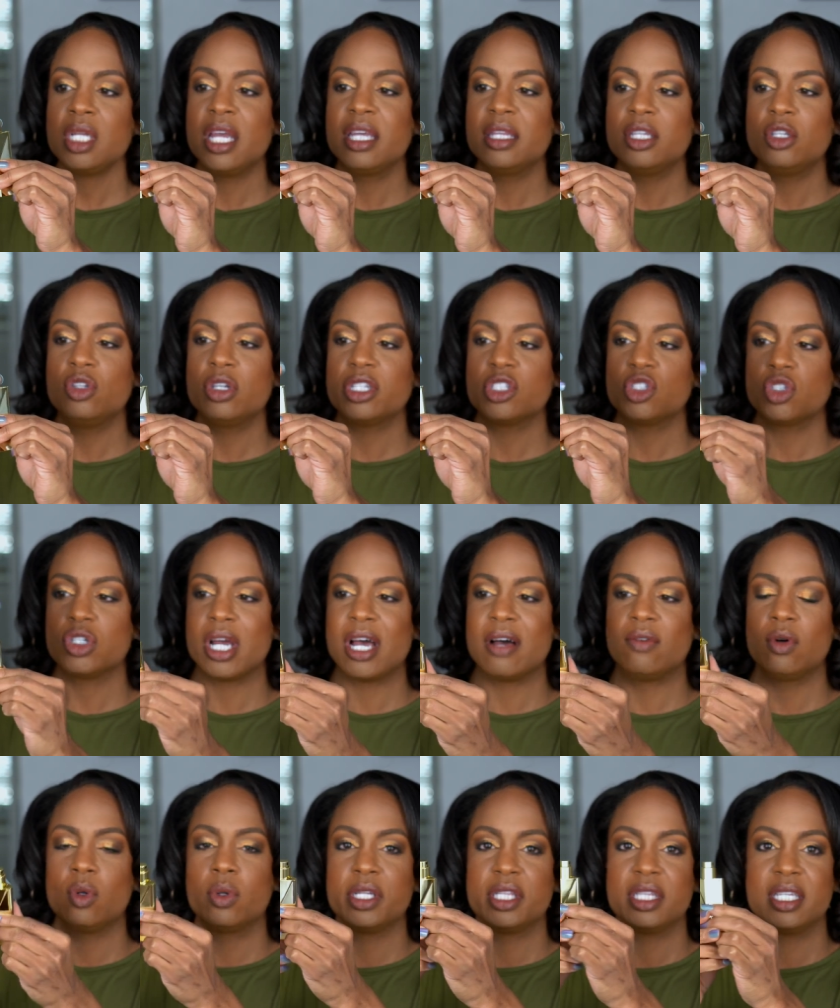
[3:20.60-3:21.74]
and then you can
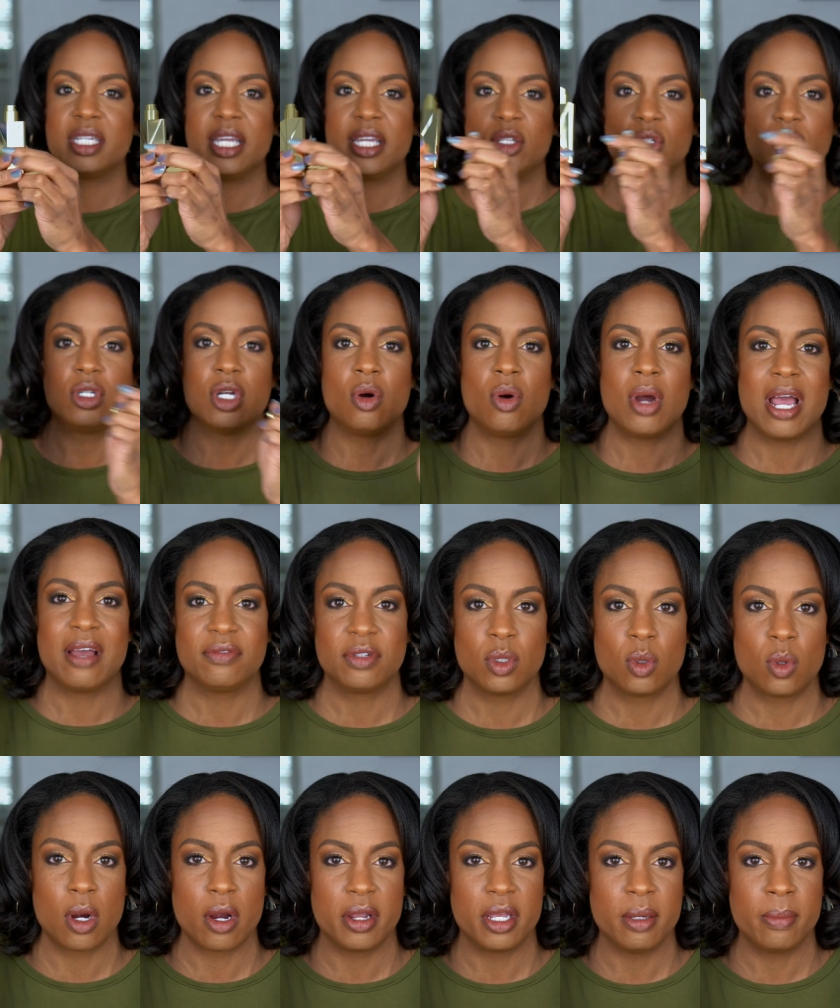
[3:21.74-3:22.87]
travel with it and you don't have to
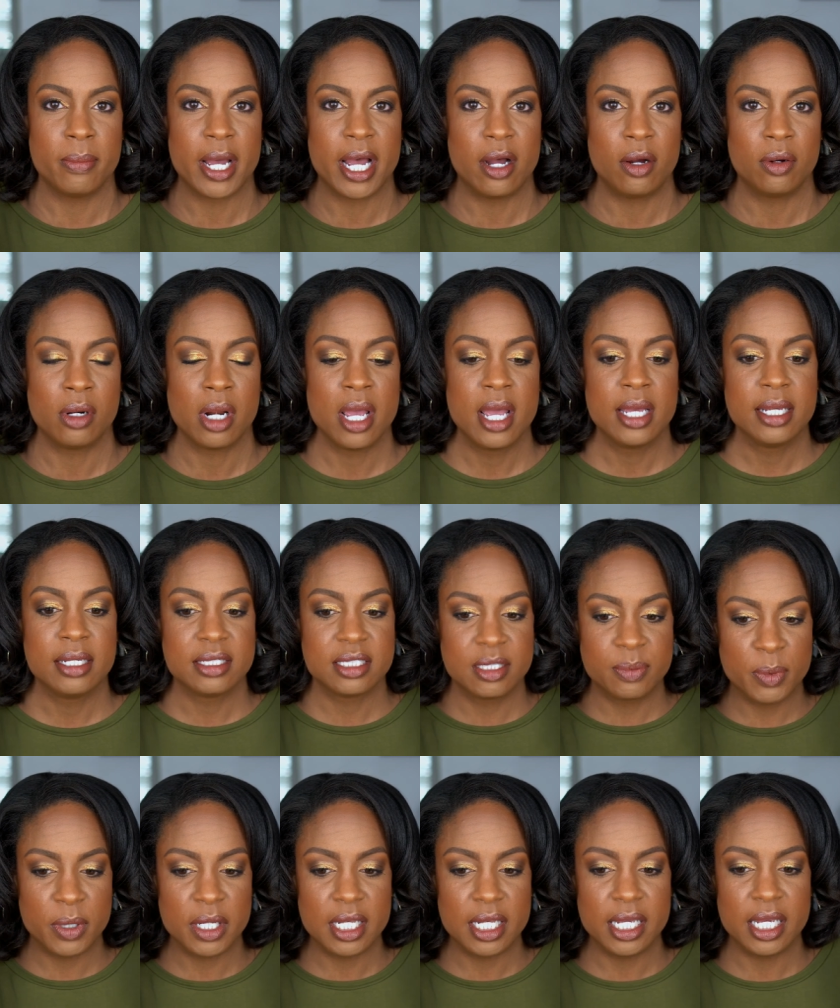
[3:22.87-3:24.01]
worry about
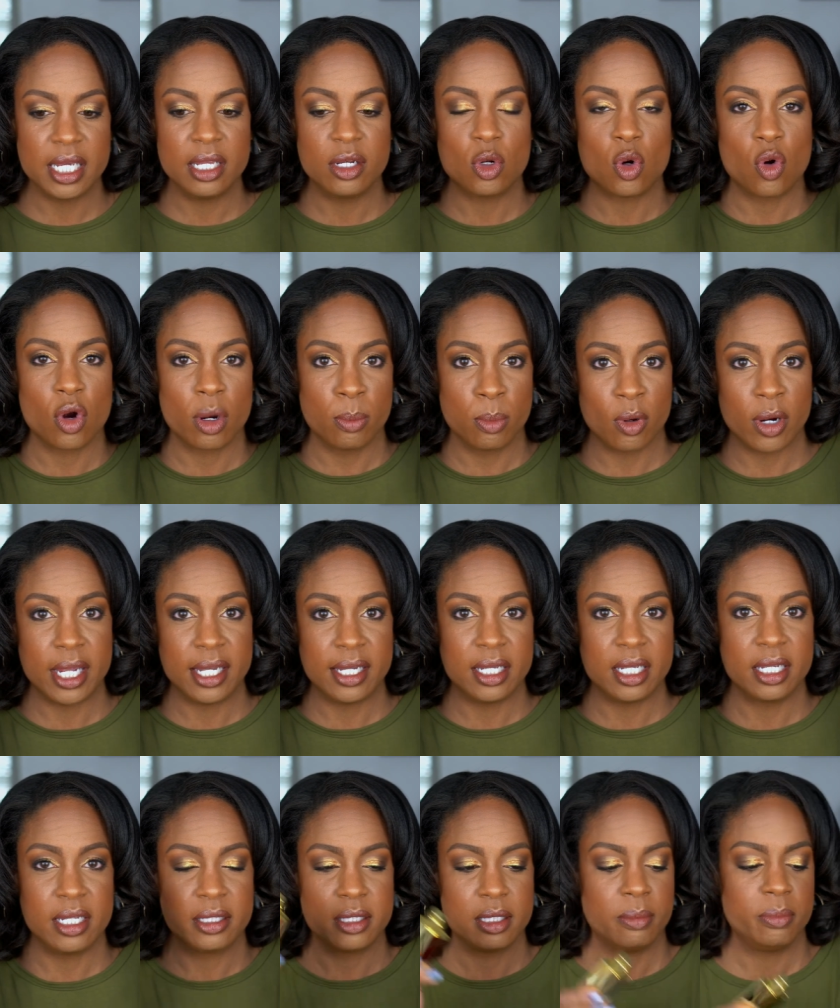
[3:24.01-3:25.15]
spilling or
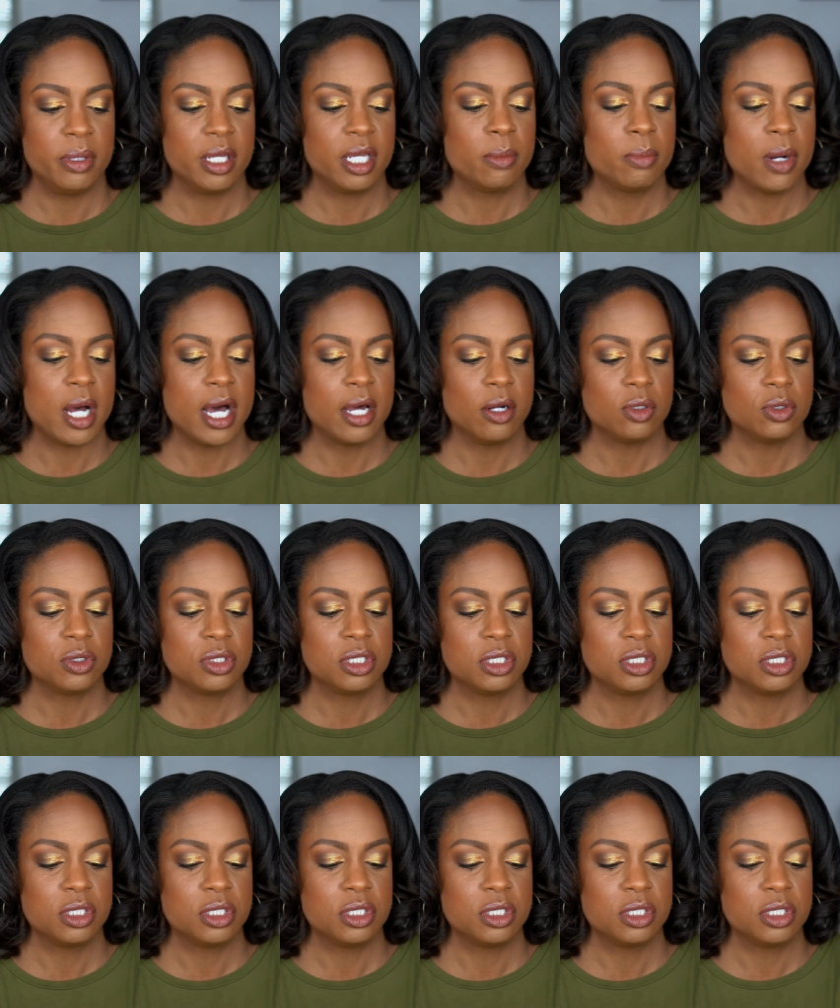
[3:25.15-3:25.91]
breaking the big bottle.